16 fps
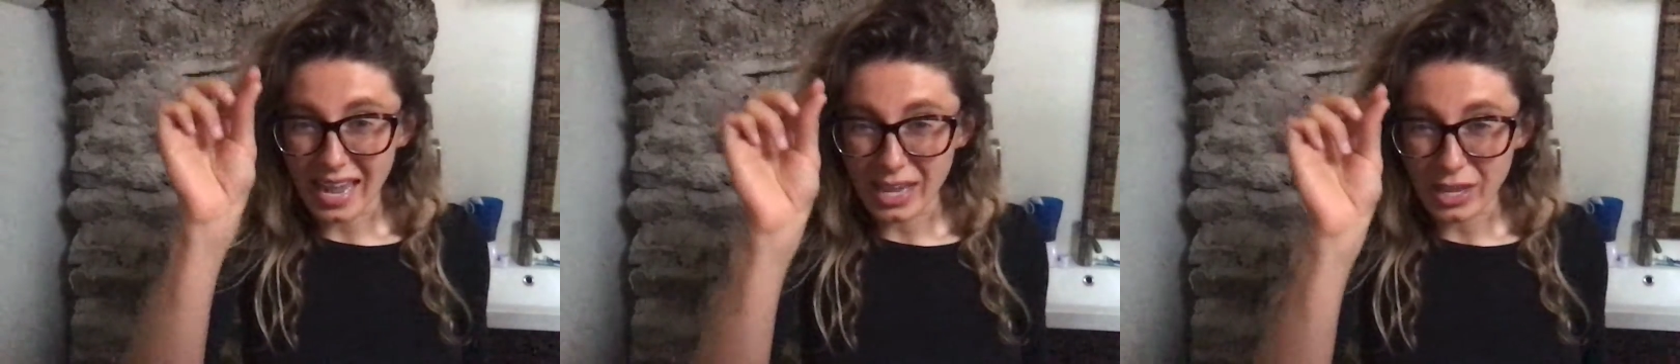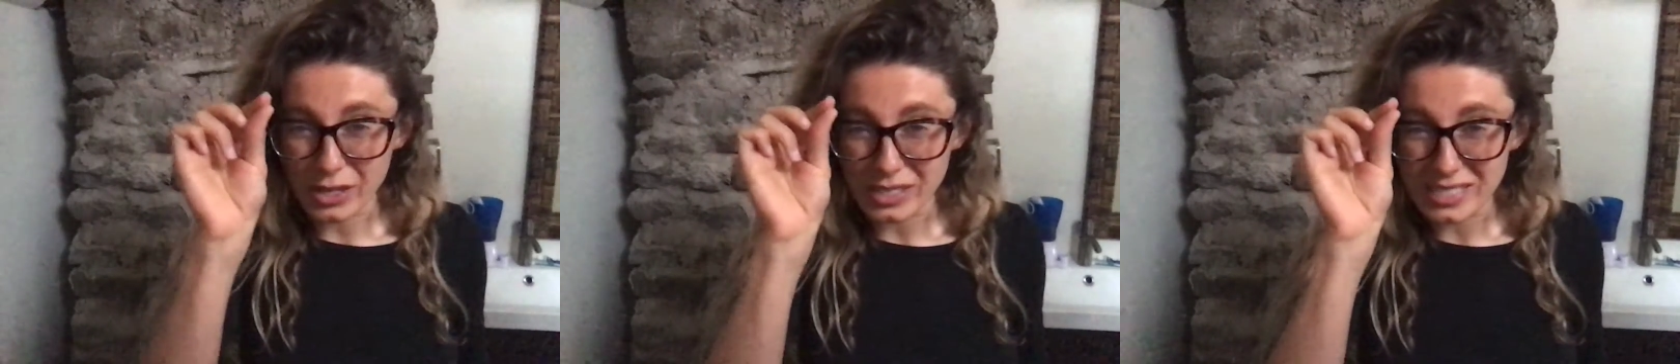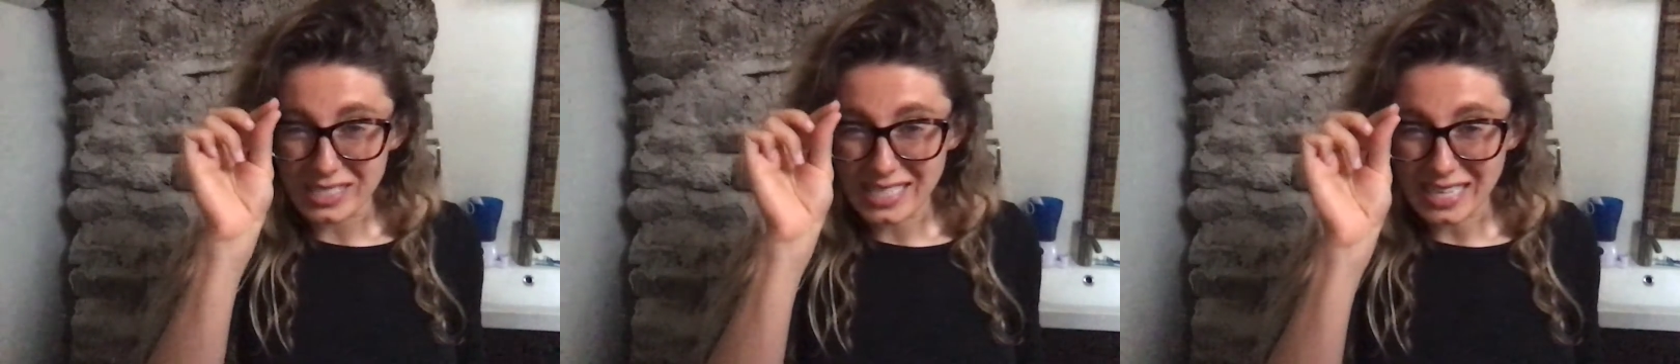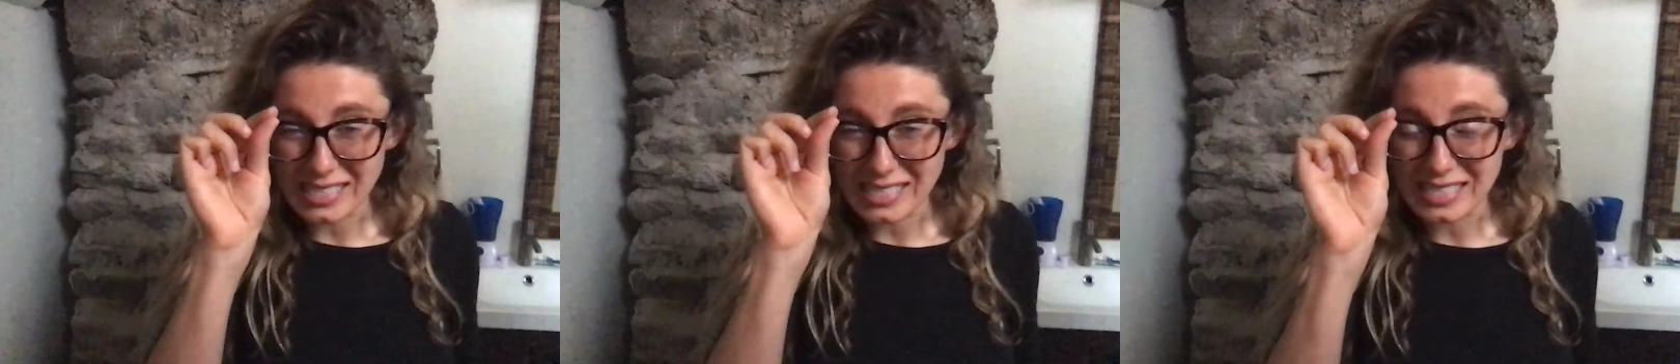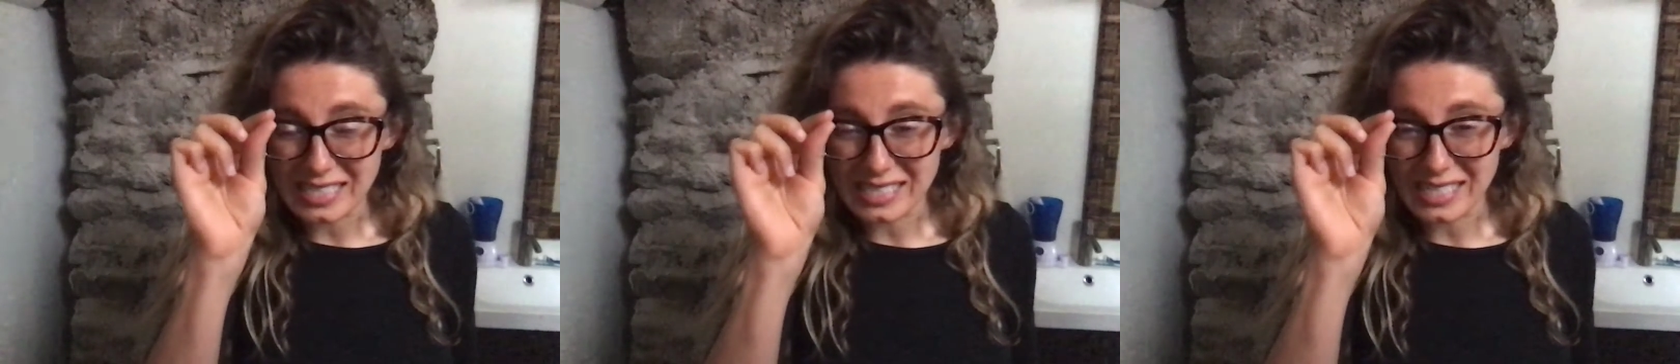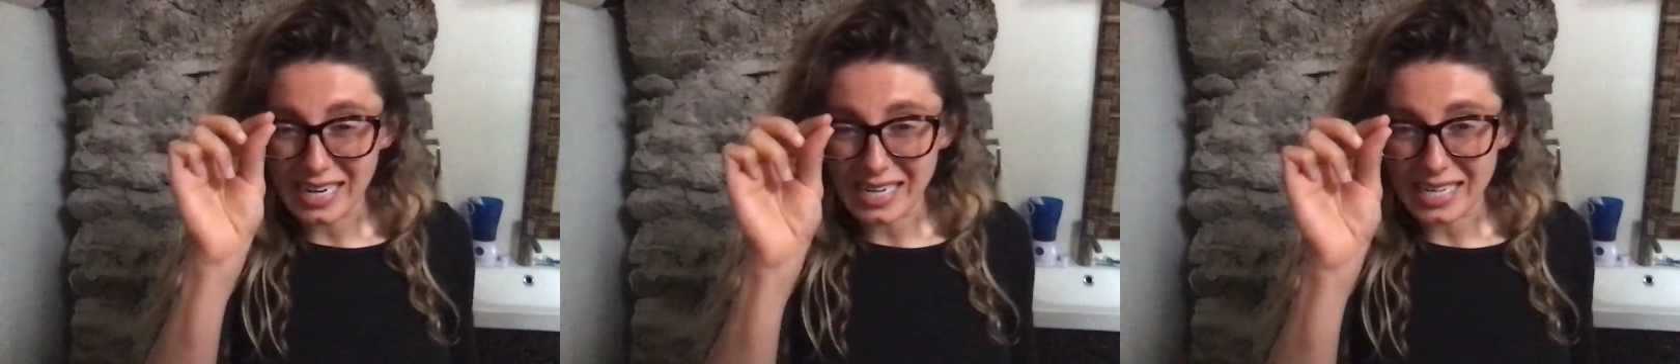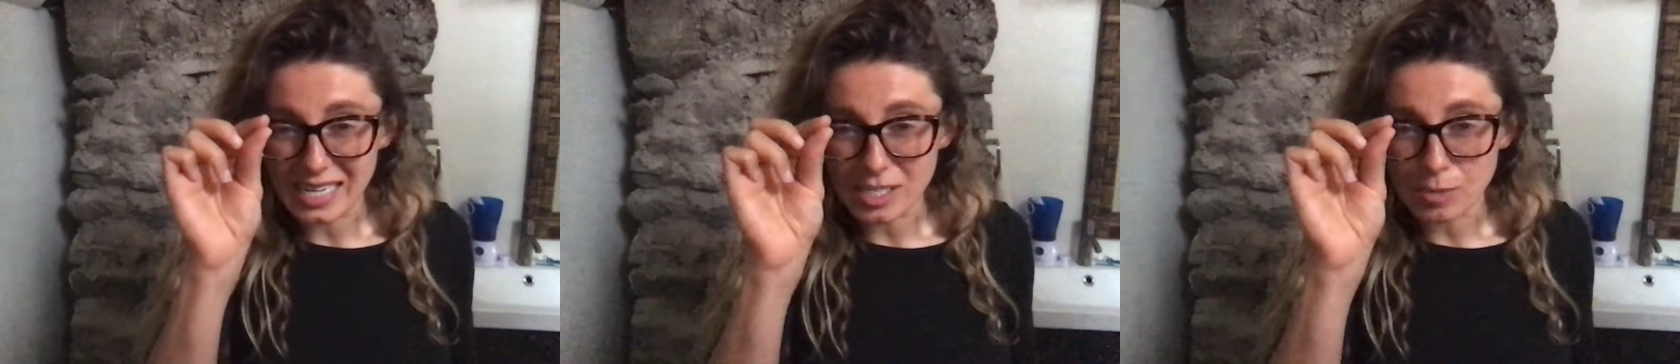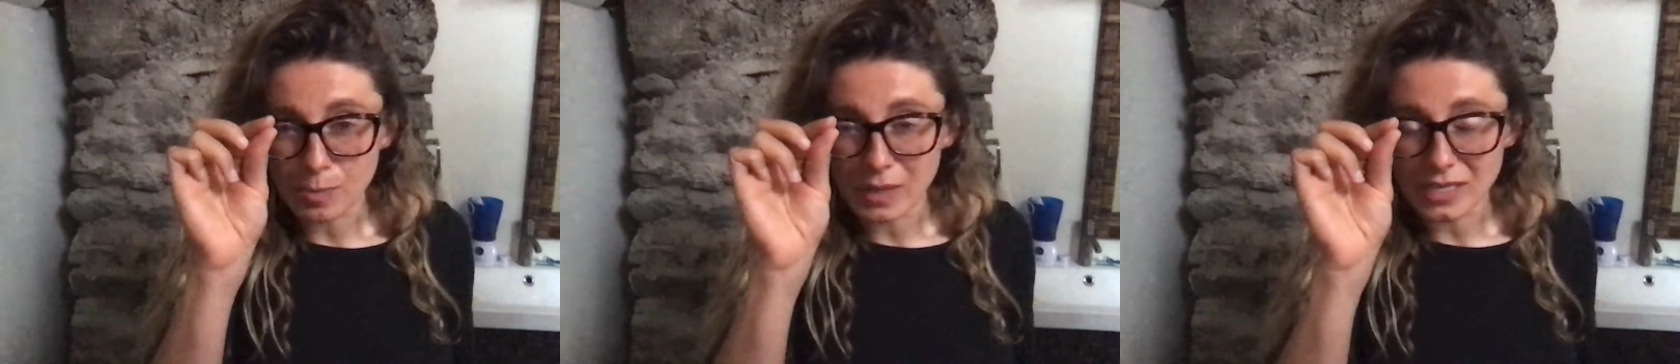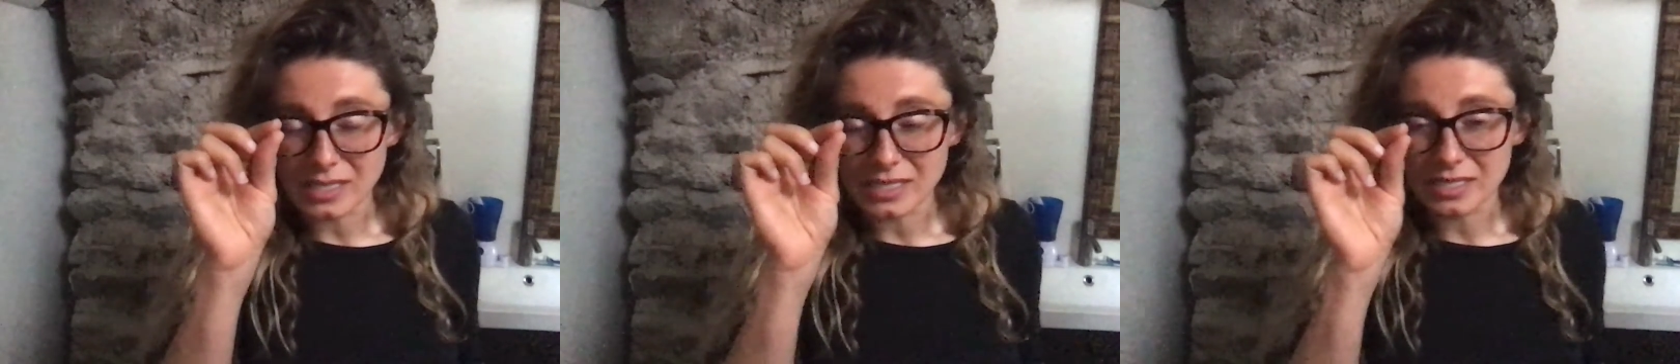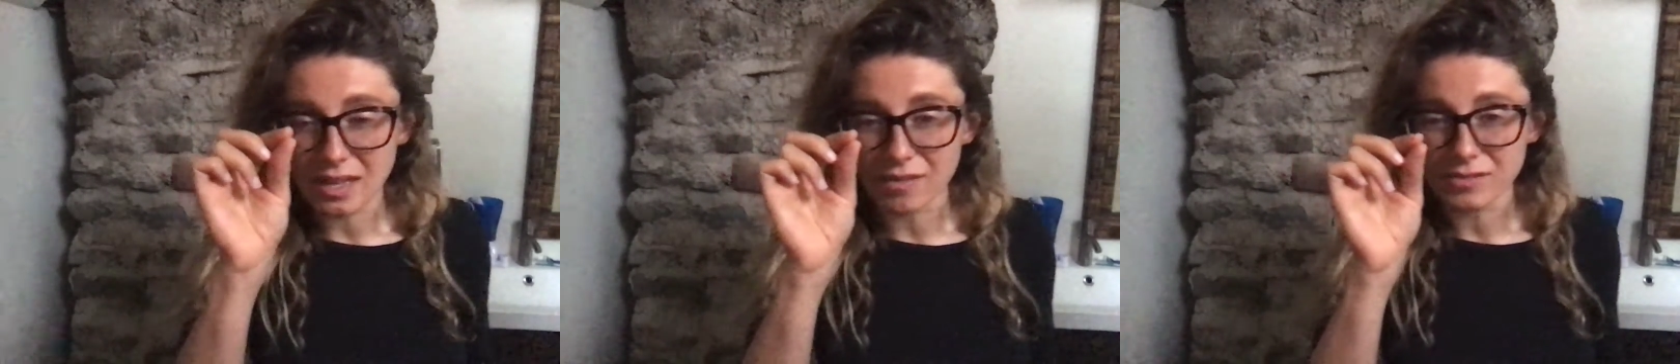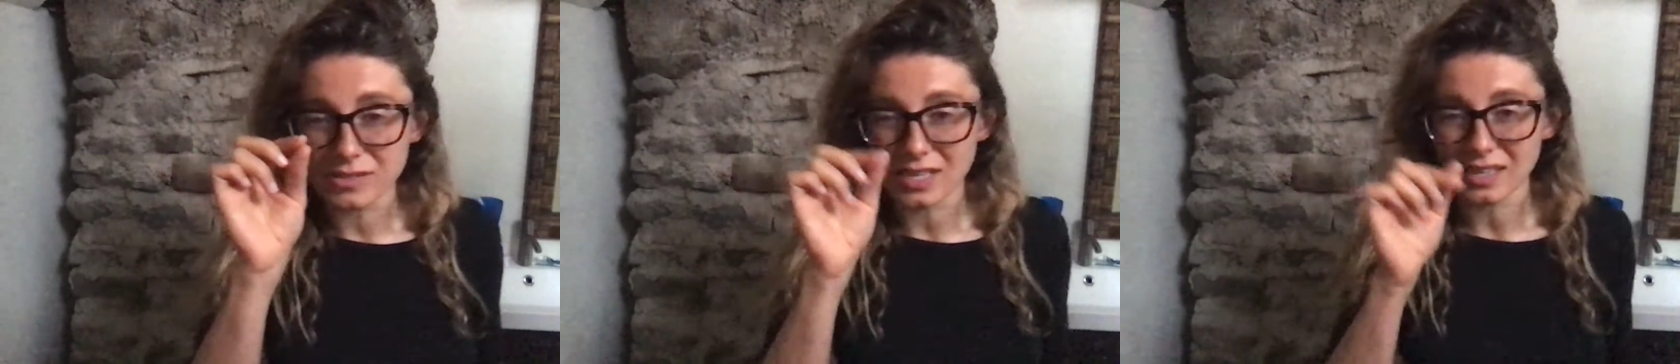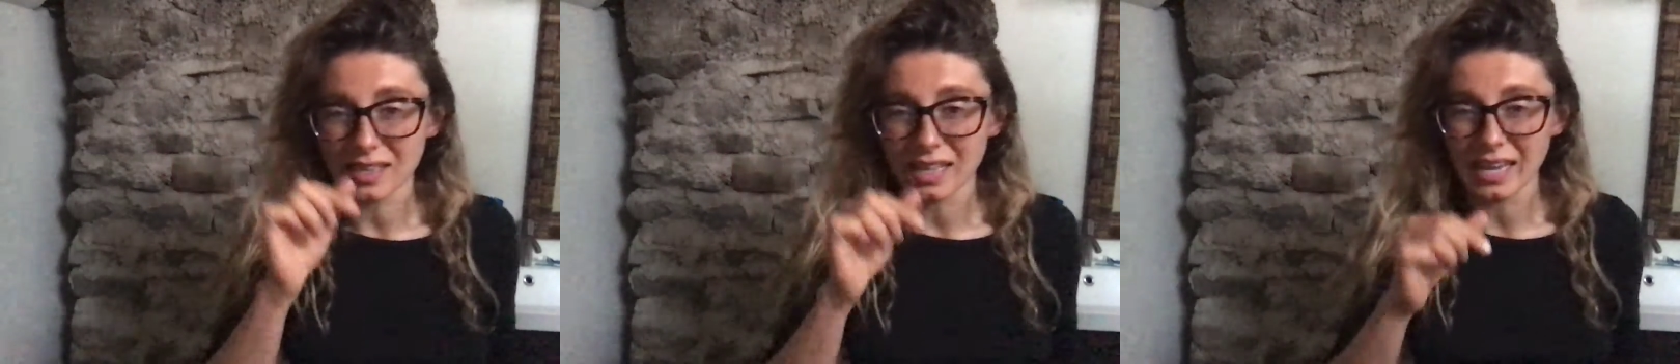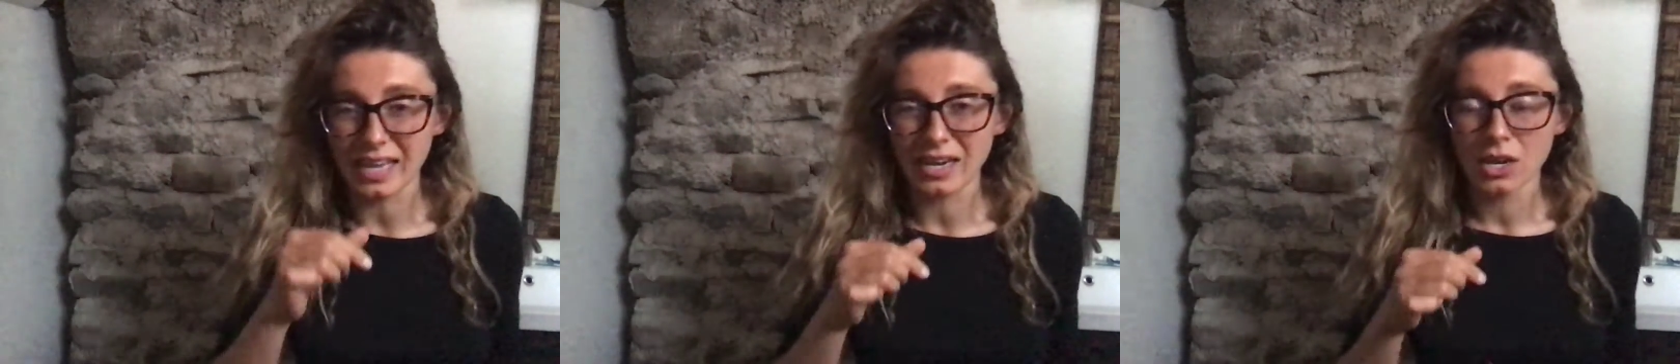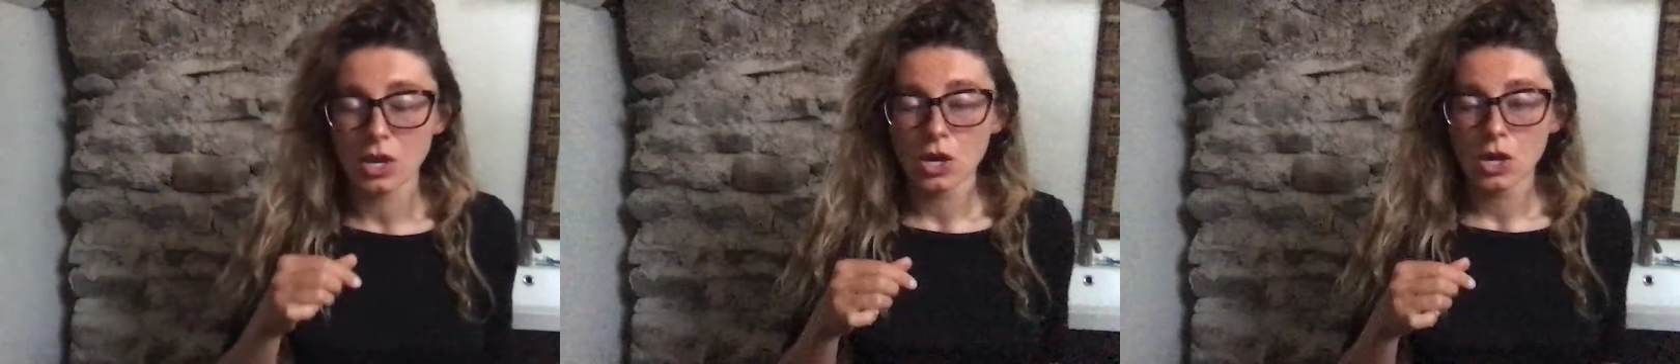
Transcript: It could sense the tiniest bits of sunlight.